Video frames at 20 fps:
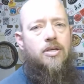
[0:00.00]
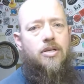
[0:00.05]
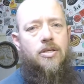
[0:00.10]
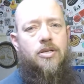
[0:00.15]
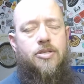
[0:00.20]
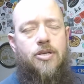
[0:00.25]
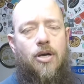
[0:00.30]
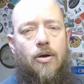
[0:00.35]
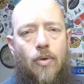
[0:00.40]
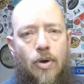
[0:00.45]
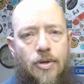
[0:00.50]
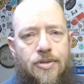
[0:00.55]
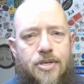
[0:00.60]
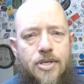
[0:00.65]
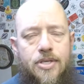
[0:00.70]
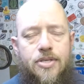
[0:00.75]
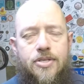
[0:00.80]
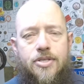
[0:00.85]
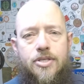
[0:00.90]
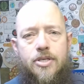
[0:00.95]
So I
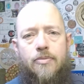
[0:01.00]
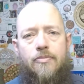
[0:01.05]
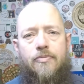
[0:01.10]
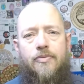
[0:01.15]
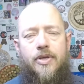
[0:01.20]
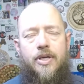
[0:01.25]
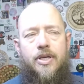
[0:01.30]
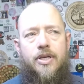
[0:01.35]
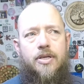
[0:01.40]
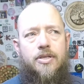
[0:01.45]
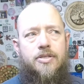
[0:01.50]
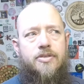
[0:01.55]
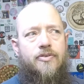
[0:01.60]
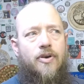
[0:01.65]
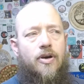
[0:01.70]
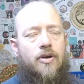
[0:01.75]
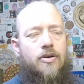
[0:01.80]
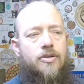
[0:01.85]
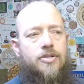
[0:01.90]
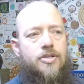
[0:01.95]
wanted something as
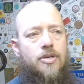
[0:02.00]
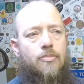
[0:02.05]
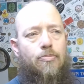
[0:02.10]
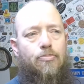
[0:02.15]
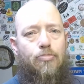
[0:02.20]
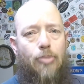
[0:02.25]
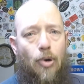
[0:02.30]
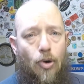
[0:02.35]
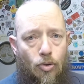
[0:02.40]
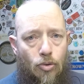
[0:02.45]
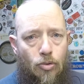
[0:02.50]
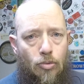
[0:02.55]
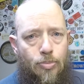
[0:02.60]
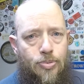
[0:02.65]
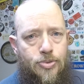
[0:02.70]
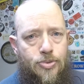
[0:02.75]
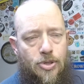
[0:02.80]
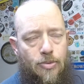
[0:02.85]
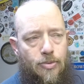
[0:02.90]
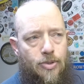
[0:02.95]
far as a bulb,
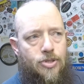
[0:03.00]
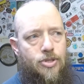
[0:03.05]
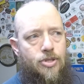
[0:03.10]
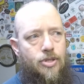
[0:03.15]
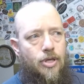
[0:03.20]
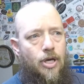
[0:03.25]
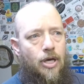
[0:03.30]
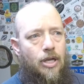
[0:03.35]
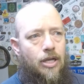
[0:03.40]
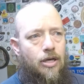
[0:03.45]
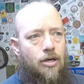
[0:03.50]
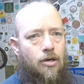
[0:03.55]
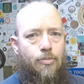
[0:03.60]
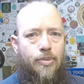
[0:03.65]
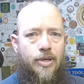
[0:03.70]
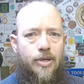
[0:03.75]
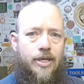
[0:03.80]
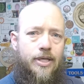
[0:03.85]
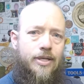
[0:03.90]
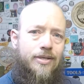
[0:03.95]
something a little
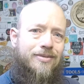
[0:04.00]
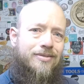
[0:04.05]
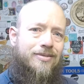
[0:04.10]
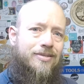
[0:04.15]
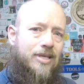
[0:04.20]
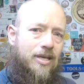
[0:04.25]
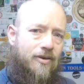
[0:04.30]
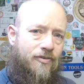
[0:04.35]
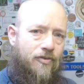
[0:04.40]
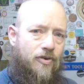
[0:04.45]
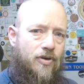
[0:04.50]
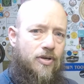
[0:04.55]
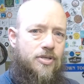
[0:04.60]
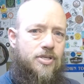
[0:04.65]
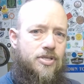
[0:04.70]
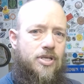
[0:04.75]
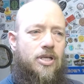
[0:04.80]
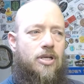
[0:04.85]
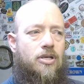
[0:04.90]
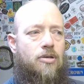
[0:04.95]
bit
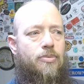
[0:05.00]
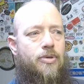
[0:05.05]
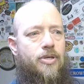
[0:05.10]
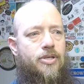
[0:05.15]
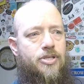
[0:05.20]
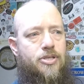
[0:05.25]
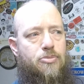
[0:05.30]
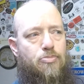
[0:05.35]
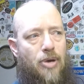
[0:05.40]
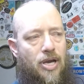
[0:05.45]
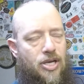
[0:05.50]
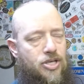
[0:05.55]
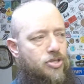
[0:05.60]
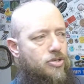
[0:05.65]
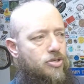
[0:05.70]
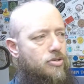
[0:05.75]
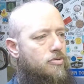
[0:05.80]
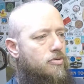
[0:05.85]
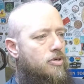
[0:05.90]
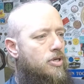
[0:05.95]
different, a little bit
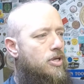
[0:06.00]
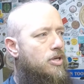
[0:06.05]
special.